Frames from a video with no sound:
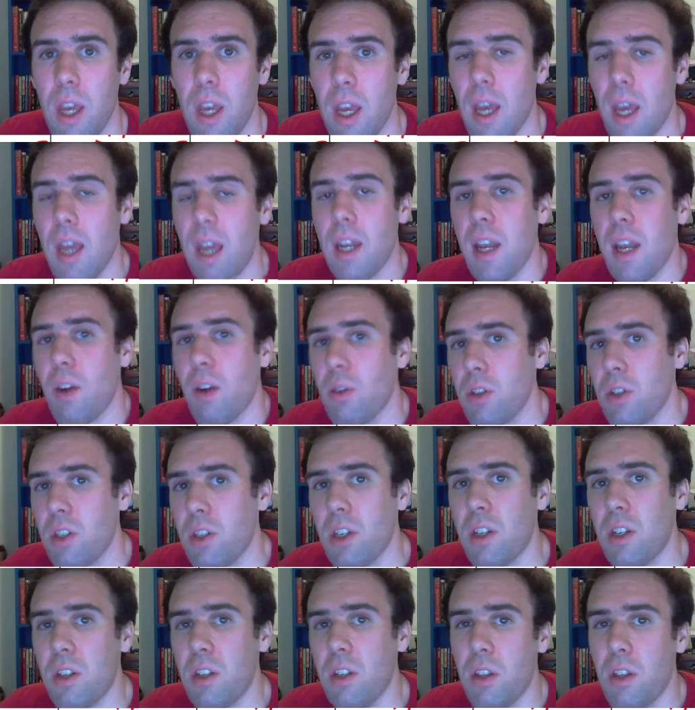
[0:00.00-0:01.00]
And now it's
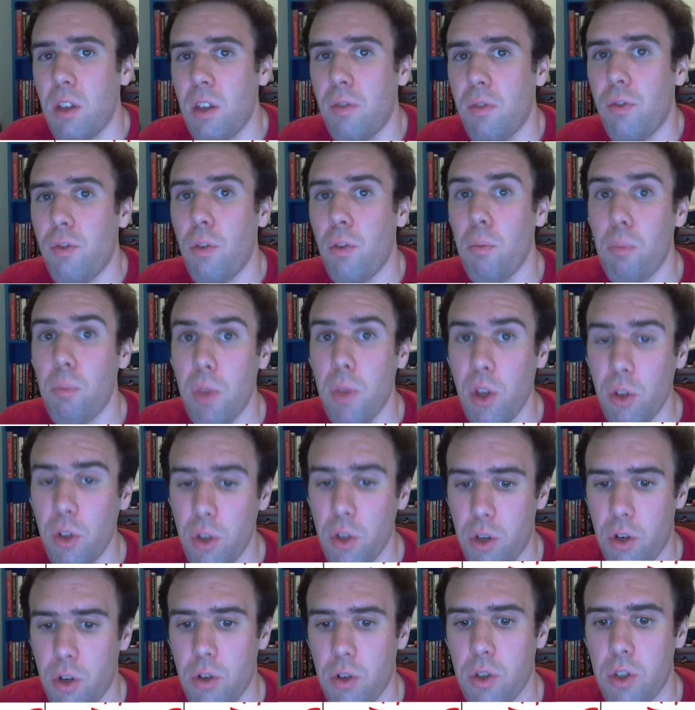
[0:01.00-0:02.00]
into the
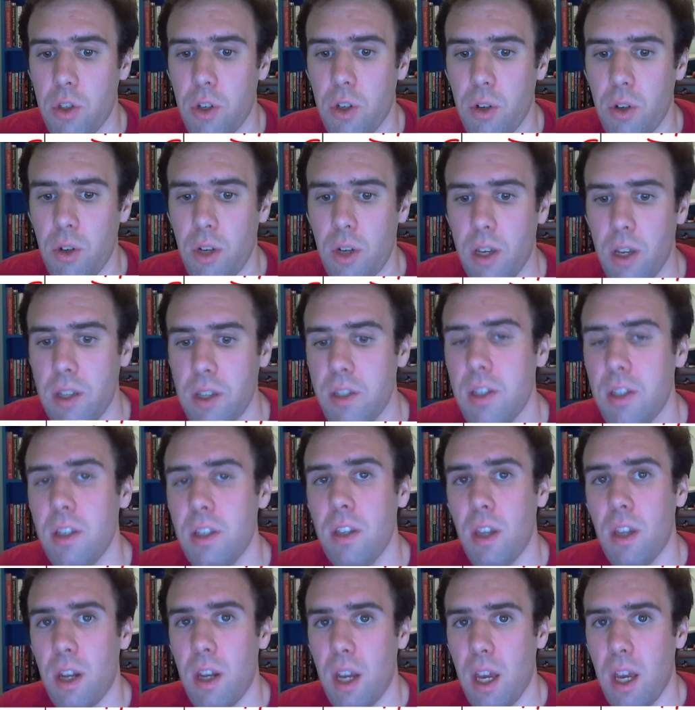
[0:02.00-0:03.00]
familiar zone. I see
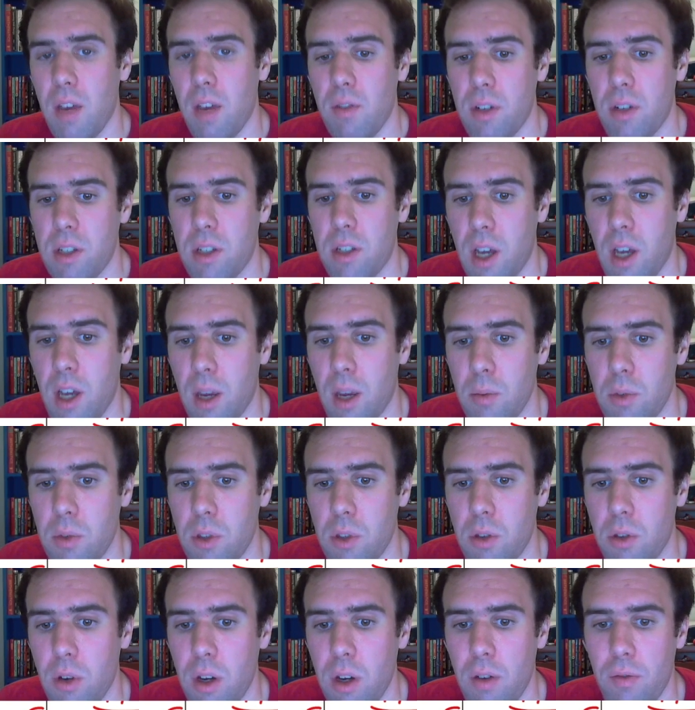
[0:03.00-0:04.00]
that I have a times
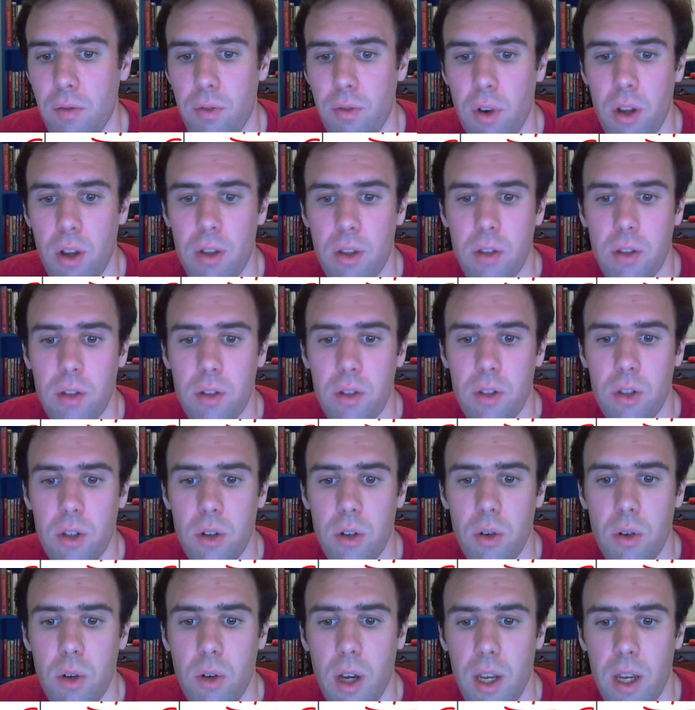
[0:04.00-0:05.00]
3 in front,
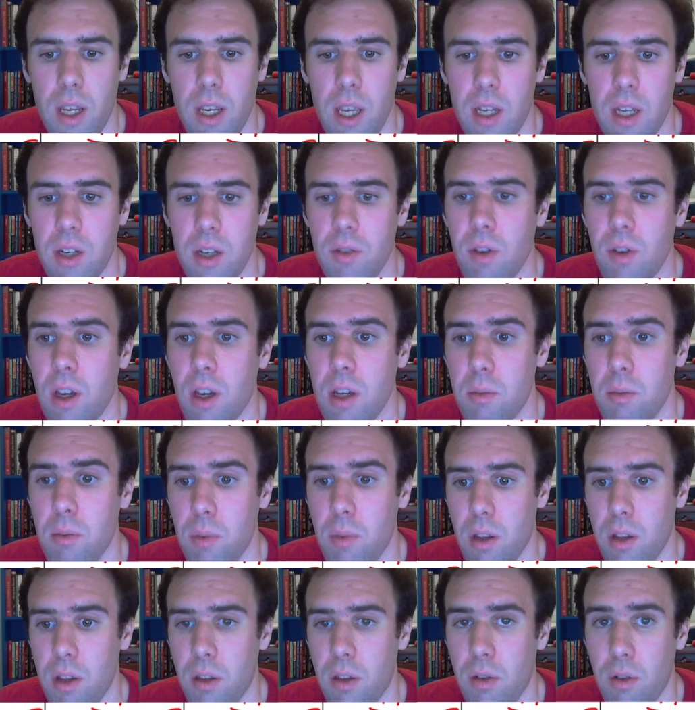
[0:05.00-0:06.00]
so I can divide
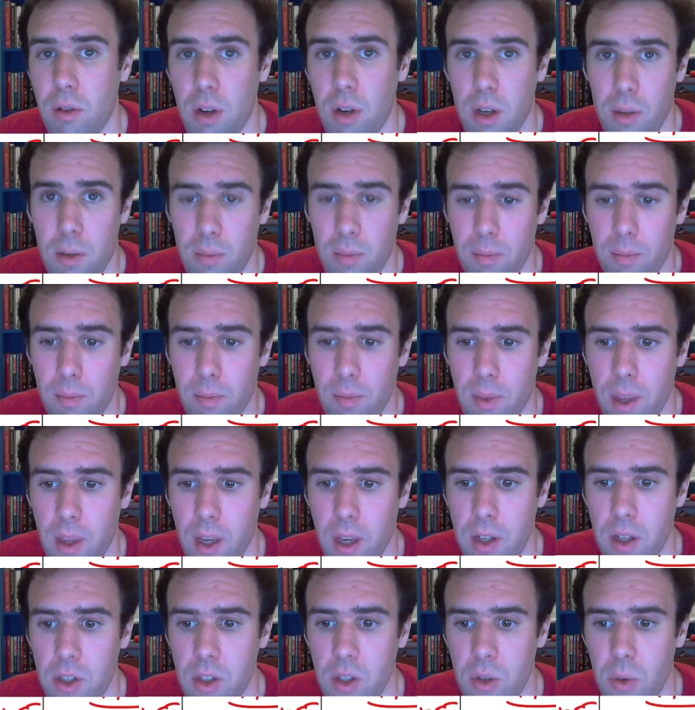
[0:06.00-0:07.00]
by 3.
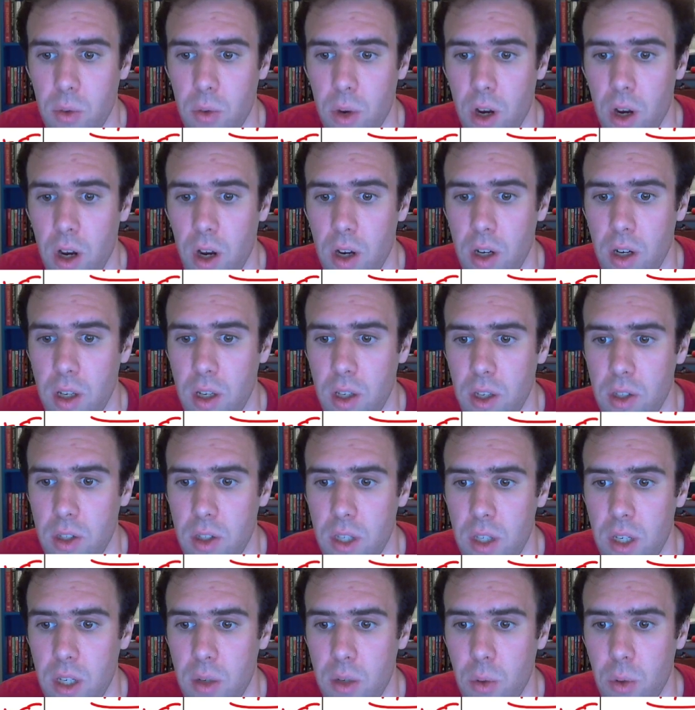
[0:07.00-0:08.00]
X squared is
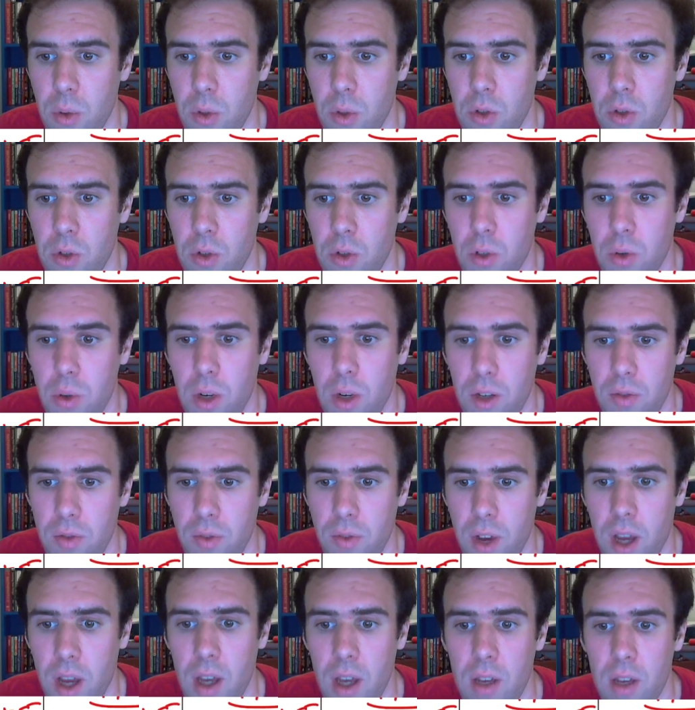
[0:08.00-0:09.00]
equal to
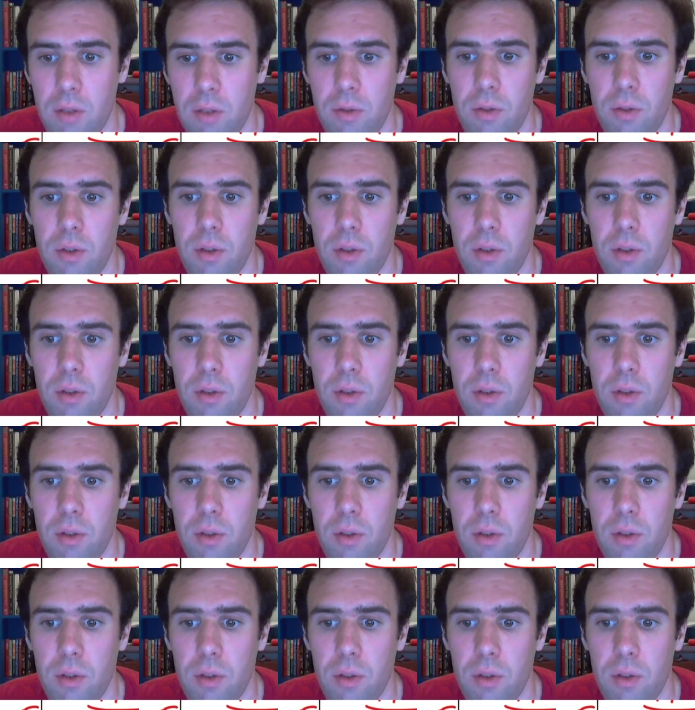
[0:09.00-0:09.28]
25.